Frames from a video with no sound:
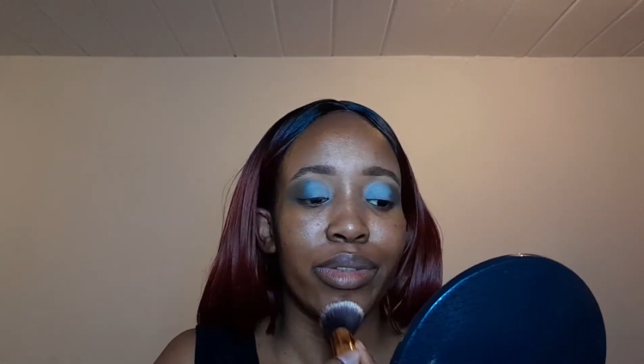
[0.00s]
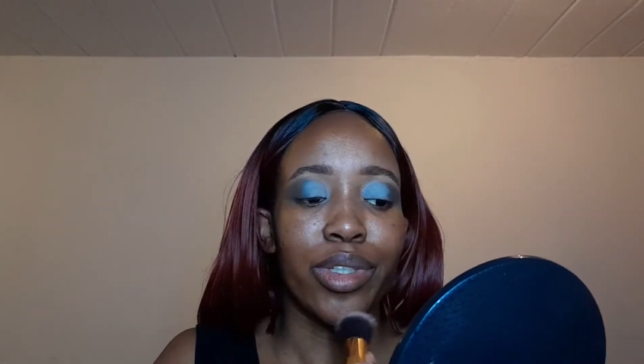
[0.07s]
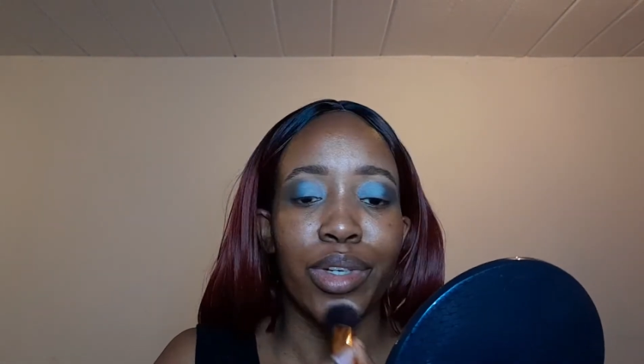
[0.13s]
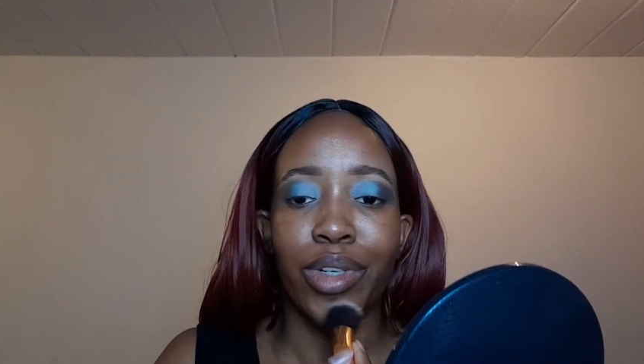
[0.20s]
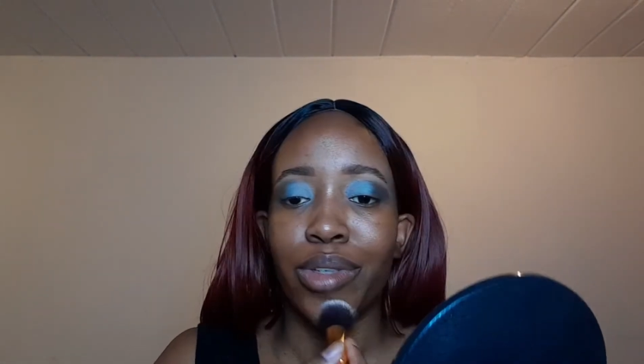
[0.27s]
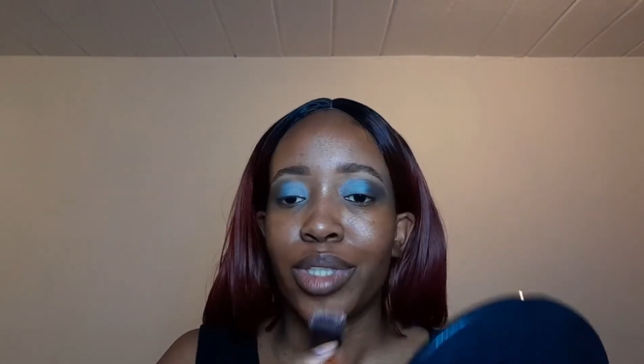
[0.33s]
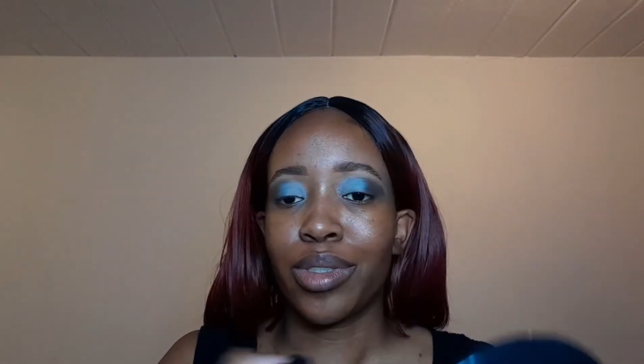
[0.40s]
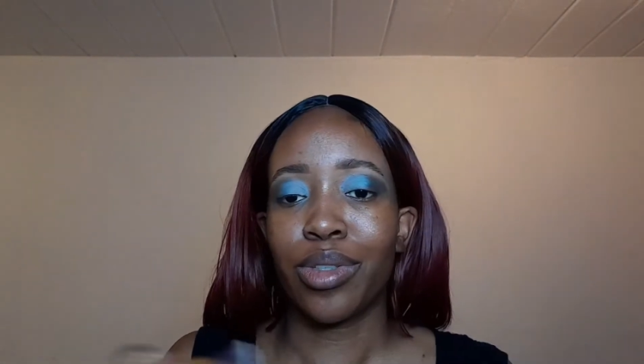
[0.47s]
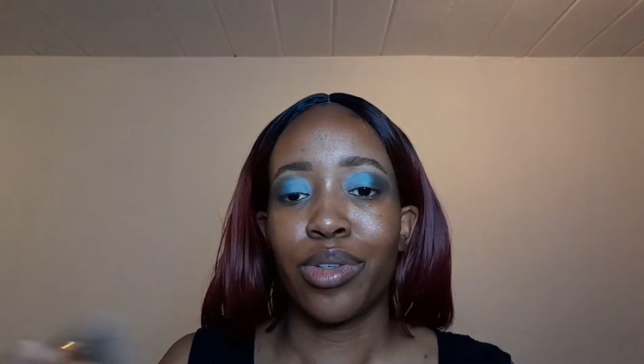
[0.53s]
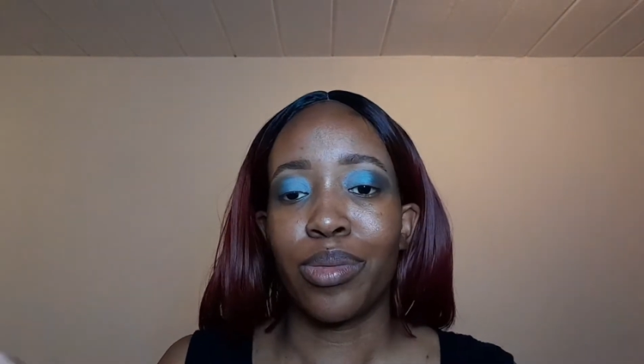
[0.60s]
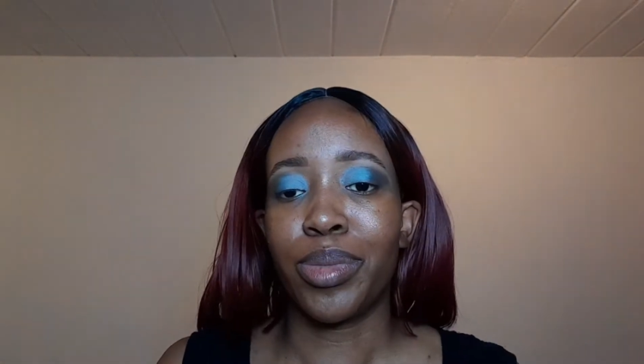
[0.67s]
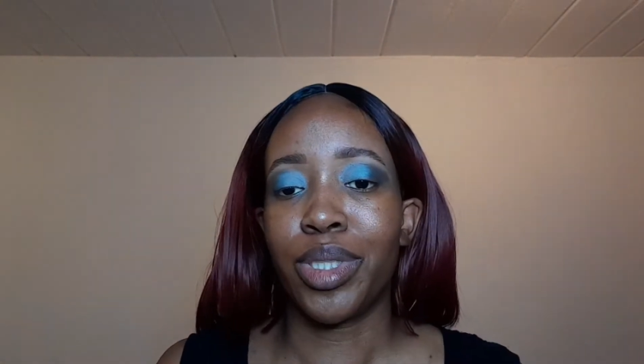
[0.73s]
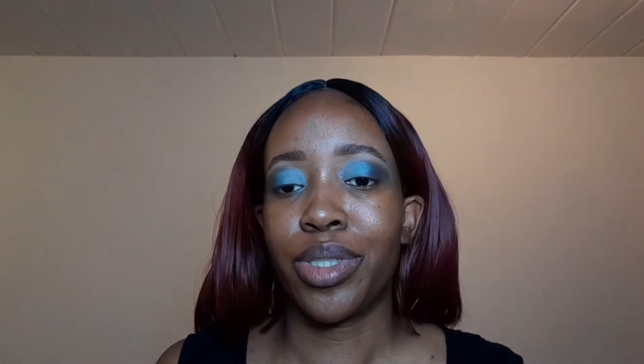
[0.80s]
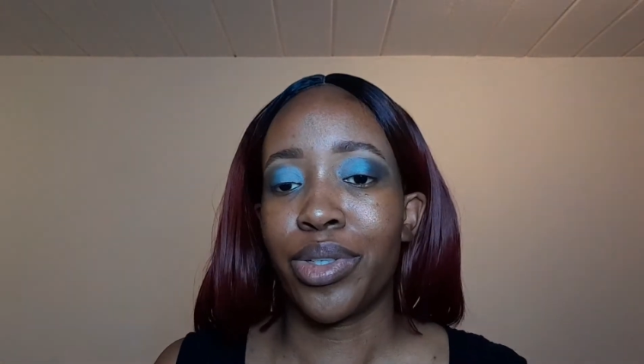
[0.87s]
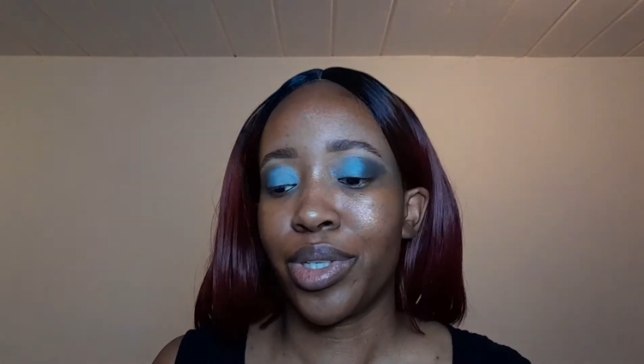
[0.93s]
girl, you're a
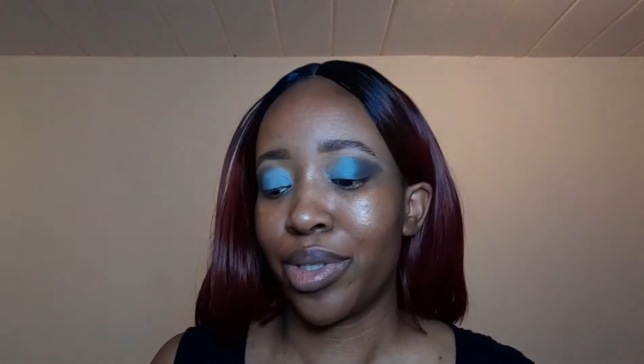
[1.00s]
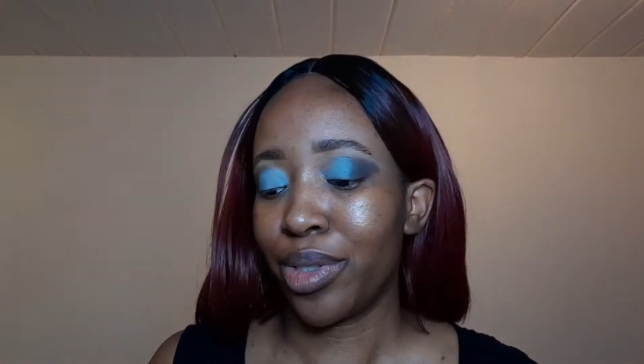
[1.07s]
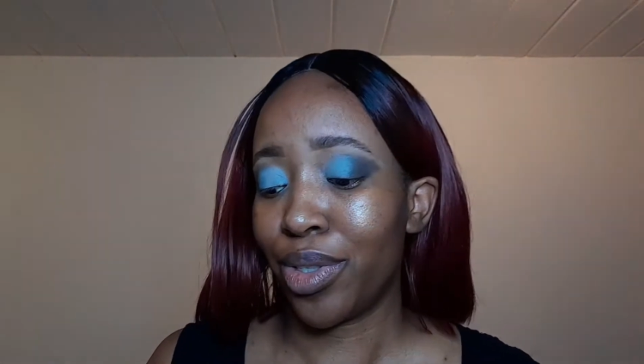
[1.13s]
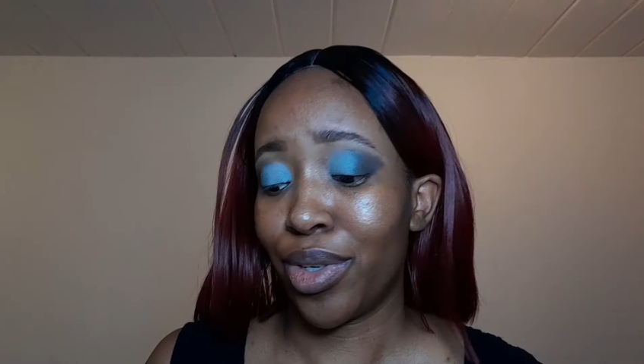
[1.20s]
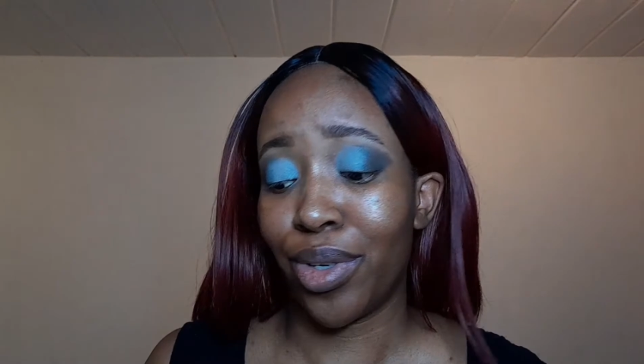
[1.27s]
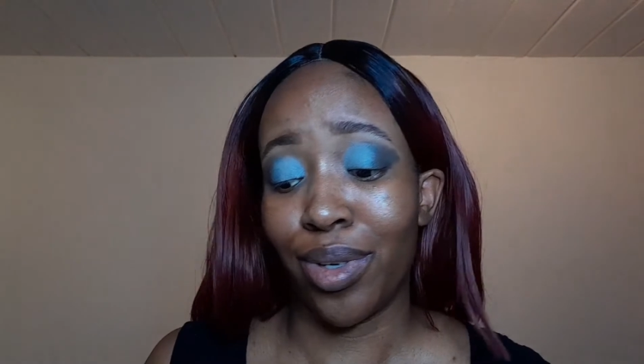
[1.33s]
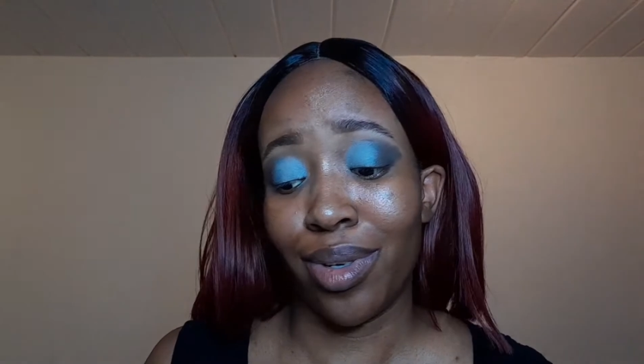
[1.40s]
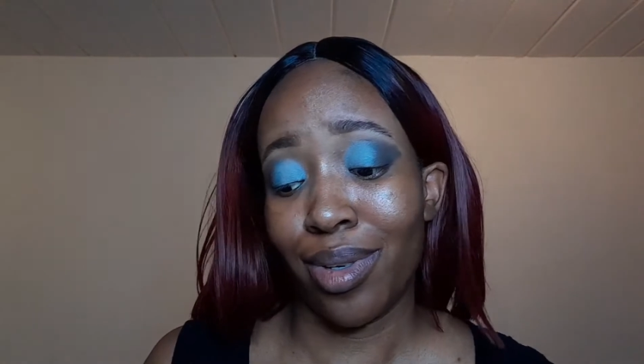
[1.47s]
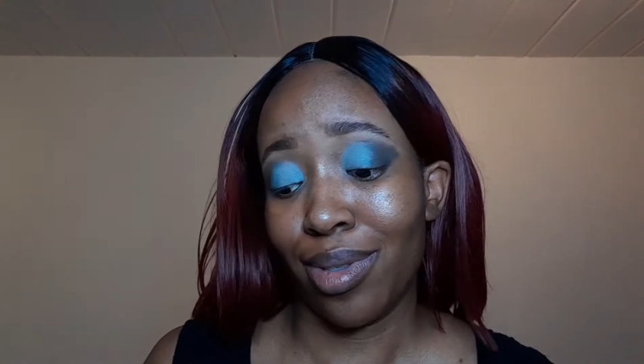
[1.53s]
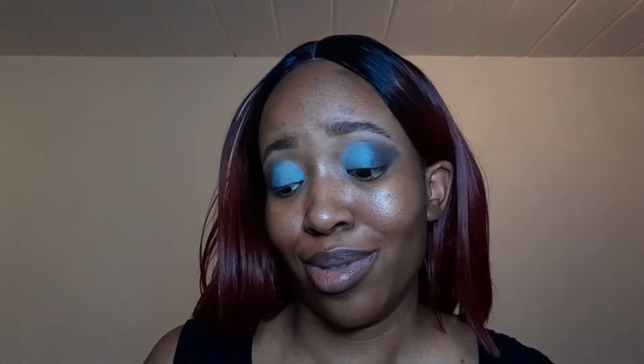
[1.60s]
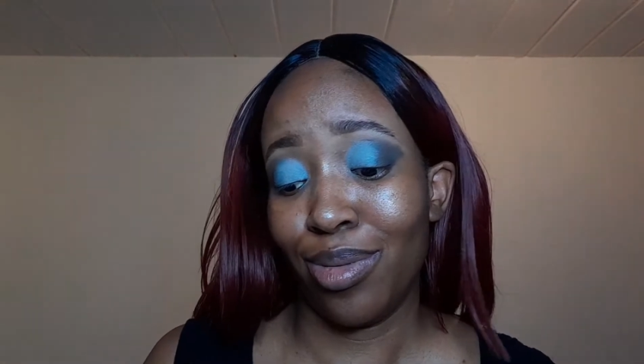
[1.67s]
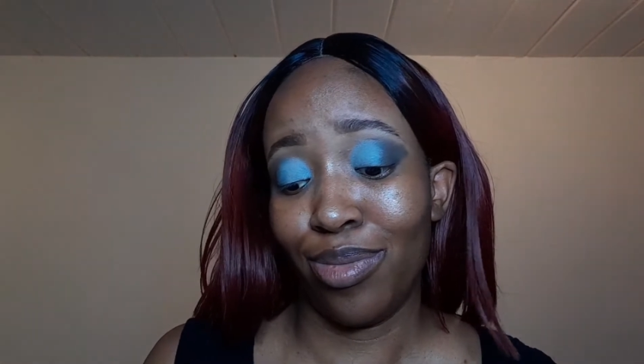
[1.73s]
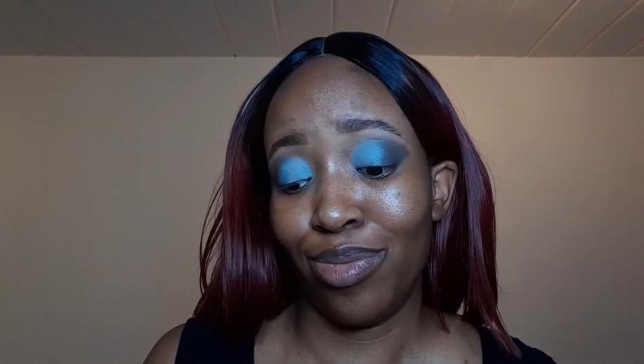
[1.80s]
material girl,